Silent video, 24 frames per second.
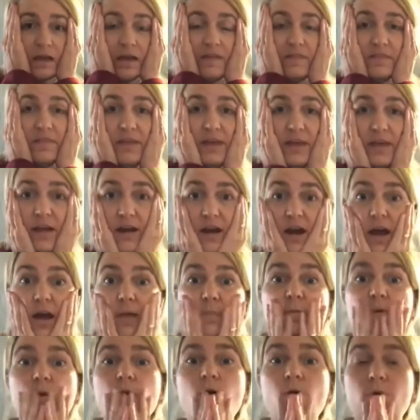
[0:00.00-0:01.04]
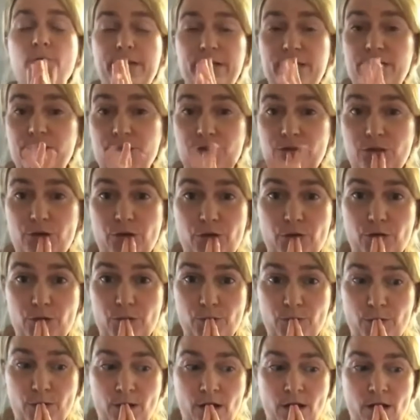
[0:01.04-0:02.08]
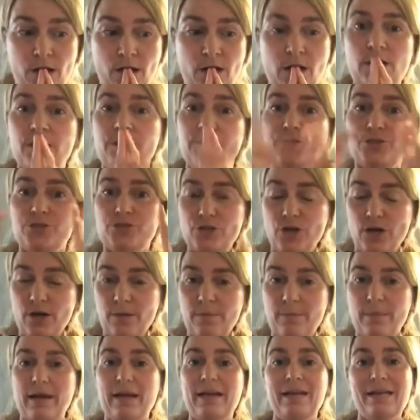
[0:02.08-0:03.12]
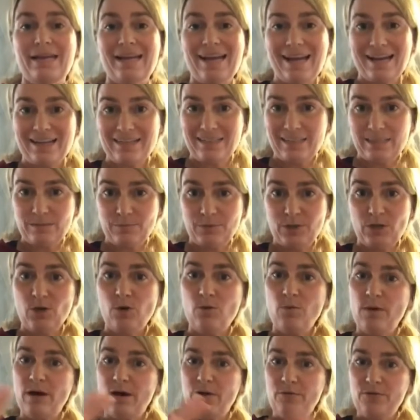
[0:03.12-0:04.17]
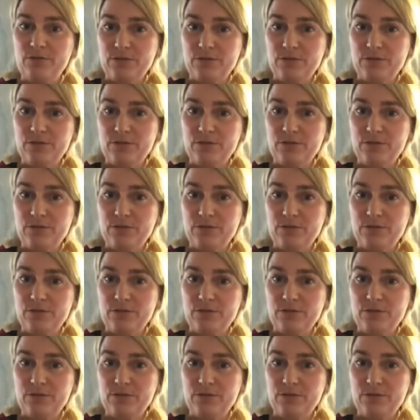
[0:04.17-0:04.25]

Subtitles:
then I'm going to start my next meal while